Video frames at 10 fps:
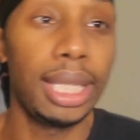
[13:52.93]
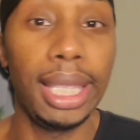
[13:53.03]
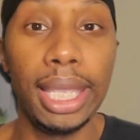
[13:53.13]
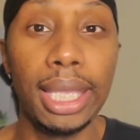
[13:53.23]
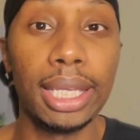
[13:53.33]

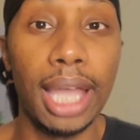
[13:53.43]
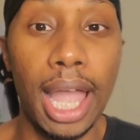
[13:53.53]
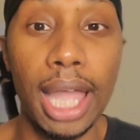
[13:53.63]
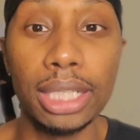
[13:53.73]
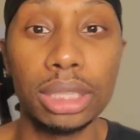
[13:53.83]
And
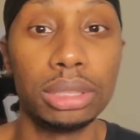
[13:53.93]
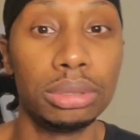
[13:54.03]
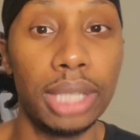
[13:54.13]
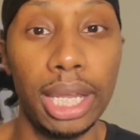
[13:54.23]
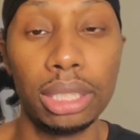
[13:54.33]
guys,
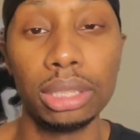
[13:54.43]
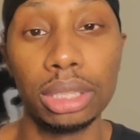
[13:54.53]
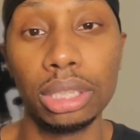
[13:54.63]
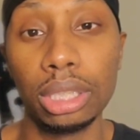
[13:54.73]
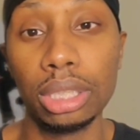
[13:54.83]
you gotta
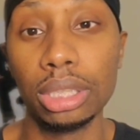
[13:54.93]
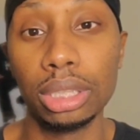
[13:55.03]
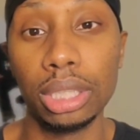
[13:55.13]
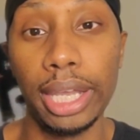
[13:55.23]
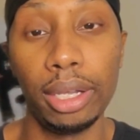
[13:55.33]
learn to
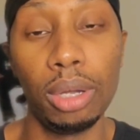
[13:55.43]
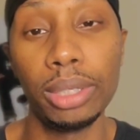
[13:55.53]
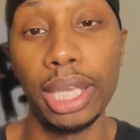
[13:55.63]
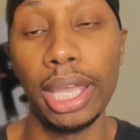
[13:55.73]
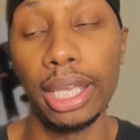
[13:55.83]
like,
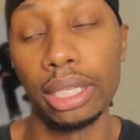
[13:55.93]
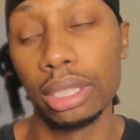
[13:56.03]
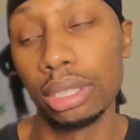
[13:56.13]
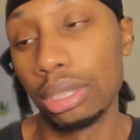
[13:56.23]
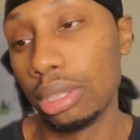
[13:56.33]
okay,
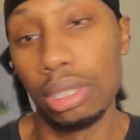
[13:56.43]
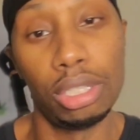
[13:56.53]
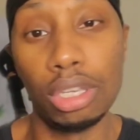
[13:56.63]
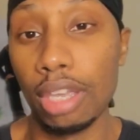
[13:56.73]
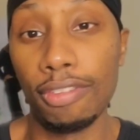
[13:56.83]

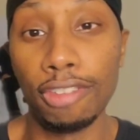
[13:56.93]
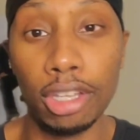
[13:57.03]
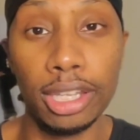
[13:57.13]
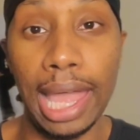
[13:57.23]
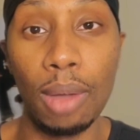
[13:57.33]
you can
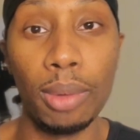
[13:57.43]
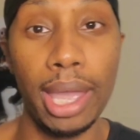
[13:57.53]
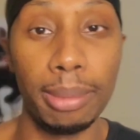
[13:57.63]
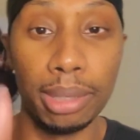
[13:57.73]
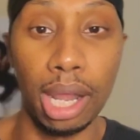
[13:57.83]
feel that
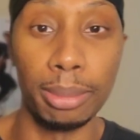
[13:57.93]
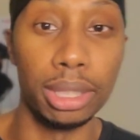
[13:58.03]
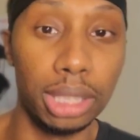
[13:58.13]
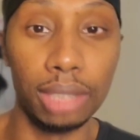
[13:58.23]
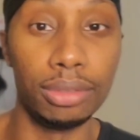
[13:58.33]
way, but I'm
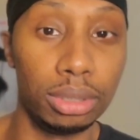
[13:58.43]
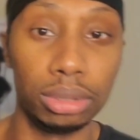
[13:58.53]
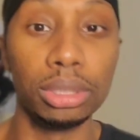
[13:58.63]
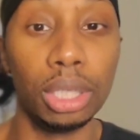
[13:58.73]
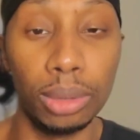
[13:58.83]
gonna leave you
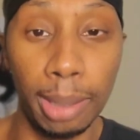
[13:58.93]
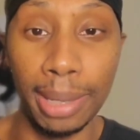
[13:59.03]
alone.